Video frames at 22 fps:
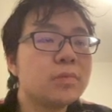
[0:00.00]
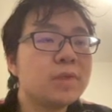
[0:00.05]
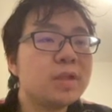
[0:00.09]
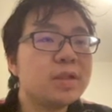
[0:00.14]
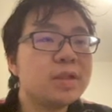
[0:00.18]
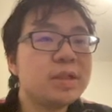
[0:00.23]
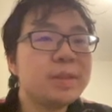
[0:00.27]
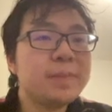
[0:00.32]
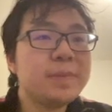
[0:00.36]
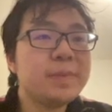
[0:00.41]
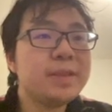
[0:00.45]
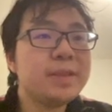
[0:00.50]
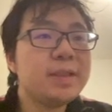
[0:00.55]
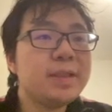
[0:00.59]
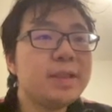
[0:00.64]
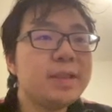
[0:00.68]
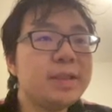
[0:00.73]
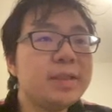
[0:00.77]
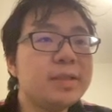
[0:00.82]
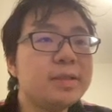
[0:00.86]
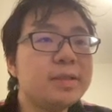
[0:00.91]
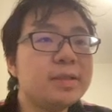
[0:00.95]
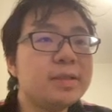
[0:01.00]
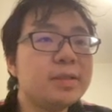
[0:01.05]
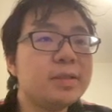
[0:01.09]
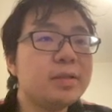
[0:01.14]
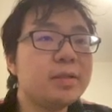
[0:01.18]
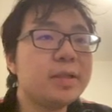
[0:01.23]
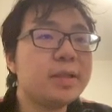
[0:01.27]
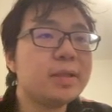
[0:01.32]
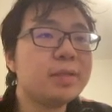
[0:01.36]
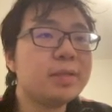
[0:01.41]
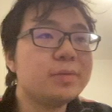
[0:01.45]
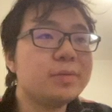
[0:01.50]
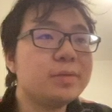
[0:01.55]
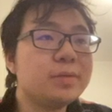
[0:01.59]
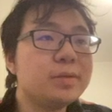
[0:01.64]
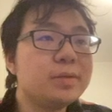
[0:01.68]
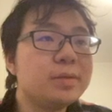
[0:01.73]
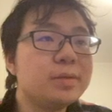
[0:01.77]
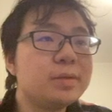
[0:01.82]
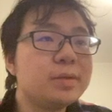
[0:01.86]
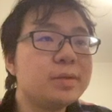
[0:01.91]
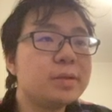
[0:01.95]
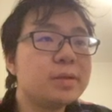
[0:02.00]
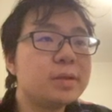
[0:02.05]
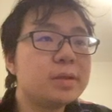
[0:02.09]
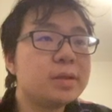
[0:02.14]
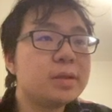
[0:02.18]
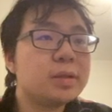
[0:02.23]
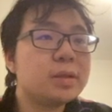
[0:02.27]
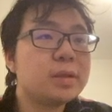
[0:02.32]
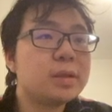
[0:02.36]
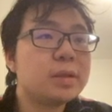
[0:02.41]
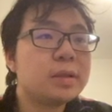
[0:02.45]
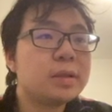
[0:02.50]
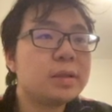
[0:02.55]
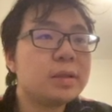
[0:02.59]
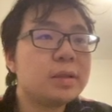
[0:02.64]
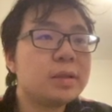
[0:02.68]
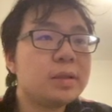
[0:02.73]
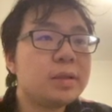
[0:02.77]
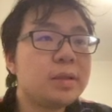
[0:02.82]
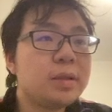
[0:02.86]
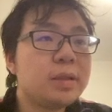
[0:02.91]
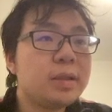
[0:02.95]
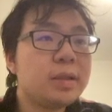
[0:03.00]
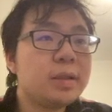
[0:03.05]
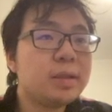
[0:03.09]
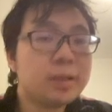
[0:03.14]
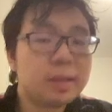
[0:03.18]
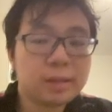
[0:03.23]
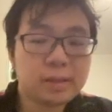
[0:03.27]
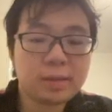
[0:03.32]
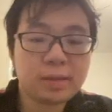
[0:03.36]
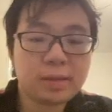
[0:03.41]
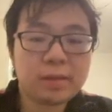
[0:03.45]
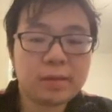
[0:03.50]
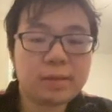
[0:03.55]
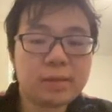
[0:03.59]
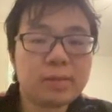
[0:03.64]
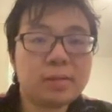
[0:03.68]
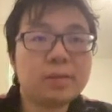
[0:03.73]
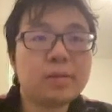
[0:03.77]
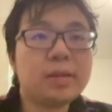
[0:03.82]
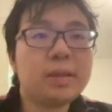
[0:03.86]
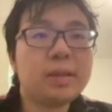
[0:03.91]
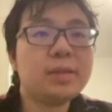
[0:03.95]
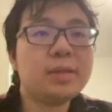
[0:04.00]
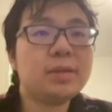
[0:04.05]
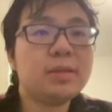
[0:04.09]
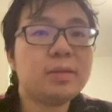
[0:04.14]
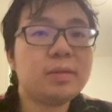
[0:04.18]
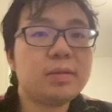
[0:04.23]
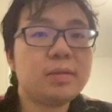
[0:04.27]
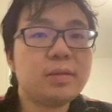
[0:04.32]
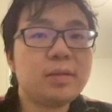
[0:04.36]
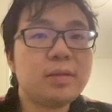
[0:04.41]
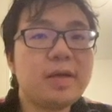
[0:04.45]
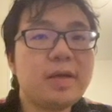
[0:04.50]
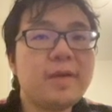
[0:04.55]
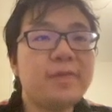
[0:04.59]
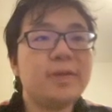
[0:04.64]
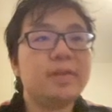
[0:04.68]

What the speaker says: GPT. Okay, good. And then let's have a